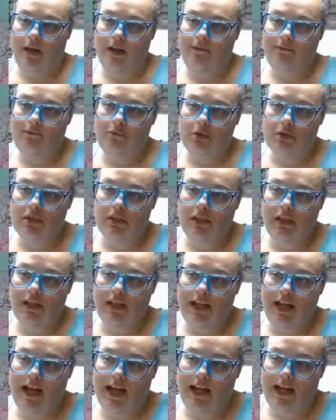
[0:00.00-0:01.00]

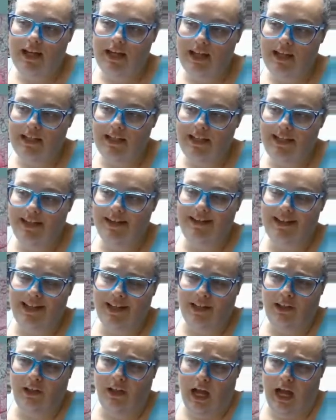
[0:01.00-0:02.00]
Unfortunately, I ended
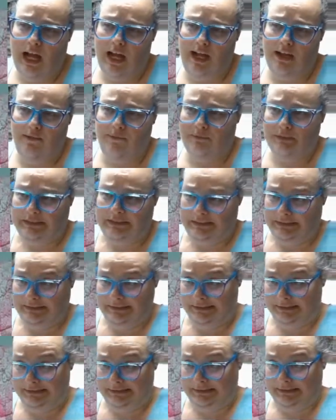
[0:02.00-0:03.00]
the live
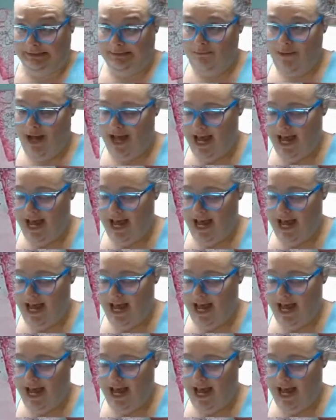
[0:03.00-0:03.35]
by